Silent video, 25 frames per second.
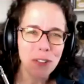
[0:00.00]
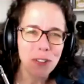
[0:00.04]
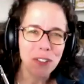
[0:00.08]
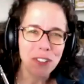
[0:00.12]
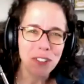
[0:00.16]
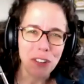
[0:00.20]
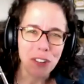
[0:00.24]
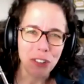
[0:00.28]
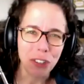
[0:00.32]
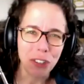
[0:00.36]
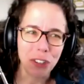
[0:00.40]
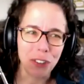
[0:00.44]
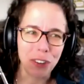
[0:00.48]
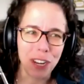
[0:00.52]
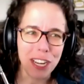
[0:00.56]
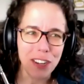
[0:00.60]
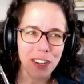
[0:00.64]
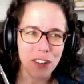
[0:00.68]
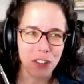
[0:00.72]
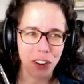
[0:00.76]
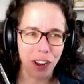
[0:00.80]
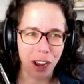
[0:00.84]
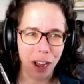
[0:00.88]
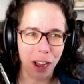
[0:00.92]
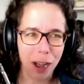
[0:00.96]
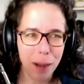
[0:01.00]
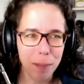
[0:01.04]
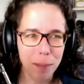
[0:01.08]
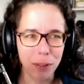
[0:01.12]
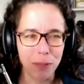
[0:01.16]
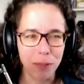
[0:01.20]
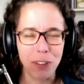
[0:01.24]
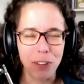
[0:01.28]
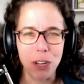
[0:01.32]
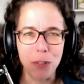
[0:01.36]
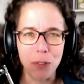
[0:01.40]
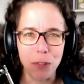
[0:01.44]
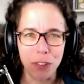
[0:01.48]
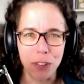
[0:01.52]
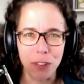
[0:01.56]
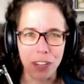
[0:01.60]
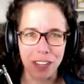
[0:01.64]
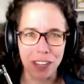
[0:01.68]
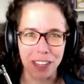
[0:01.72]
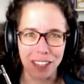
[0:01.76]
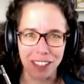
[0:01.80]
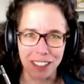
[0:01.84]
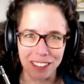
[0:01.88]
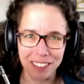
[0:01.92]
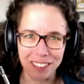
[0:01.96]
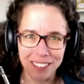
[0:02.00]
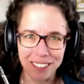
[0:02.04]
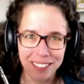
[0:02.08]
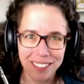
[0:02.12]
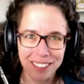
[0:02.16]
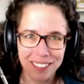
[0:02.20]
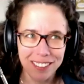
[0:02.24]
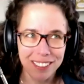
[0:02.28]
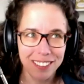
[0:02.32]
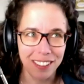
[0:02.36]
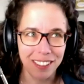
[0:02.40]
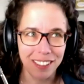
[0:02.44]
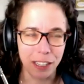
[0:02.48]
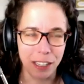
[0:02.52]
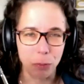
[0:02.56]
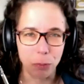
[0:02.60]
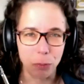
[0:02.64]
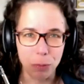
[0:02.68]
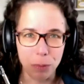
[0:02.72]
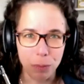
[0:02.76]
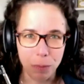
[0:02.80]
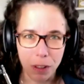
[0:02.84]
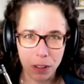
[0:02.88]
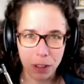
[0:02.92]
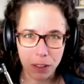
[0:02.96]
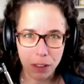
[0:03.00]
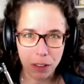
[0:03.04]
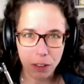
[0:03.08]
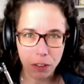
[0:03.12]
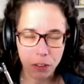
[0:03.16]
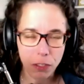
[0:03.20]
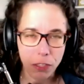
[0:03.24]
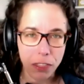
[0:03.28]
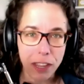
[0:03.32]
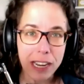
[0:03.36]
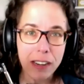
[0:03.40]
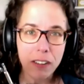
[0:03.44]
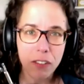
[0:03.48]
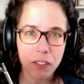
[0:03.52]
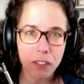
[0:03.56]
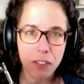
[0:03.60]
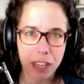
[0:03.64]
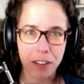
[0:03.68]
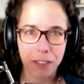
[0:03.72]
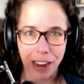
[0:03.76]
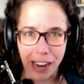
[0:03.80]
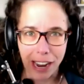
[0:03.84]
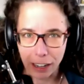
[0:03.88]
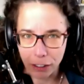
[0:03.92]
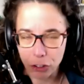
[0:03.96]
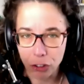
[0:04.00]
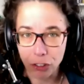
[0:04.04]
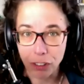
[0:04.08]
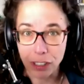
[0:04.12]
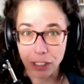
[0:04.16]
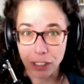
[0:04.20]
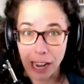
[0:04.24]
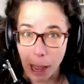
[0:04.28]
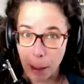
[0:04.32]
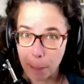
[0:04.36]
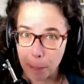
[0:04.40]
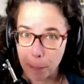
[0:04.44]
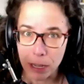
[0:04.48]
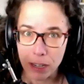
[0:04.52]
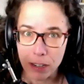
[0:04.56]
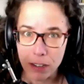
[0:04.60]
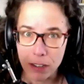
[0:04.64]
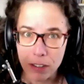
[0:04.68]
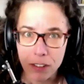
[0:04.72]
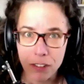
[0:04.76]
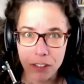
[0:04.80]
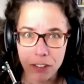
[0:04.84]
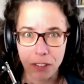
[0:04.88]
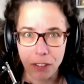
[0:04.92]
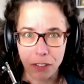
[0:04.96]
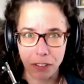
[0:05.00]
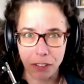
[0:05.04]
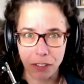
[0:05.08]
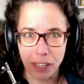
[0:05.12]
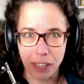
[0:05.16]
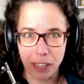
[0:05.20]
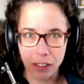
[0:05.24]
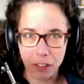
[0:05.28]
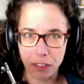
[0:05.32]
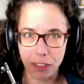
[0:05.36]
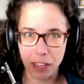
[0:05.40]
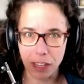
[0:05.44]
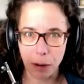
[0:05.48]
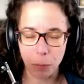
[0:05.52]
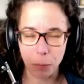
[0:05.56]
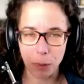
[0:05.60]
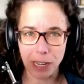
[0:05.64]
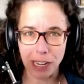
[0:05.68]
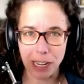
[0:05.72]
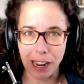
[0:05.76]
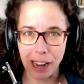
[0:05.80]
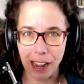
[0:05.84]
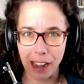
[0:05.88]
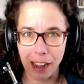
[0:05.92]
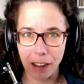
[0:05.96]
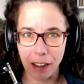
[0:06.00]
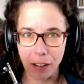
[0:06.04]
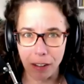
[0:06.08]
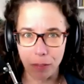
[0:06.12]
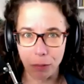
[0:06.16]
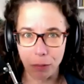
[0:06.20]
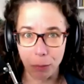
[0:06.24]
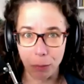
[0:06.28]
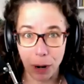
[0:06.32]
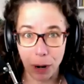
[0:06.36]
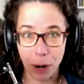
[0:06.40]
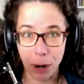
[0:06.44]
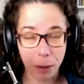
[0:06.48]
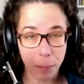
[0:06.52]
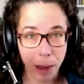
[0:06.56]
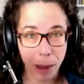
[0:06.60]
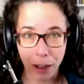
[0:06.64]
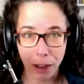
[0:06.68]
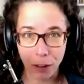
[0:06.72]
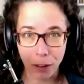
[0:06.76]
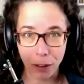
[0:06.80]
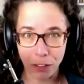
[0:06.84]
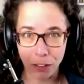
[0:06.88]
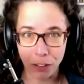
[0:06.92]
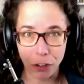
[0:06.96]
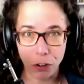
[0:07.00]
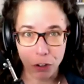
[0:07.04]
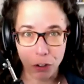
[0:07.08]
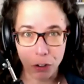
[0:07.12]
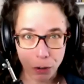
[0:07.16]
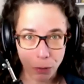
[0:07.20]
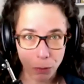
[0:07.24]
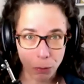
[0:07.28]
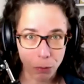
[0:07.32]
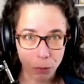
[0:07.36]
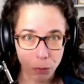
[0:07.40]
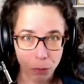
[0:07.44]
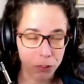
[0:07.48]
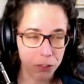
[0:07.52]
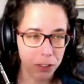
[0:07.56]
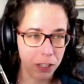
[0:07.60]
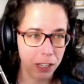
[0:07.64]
such a great job of using like things that have actually happened, things that we have read about in the news.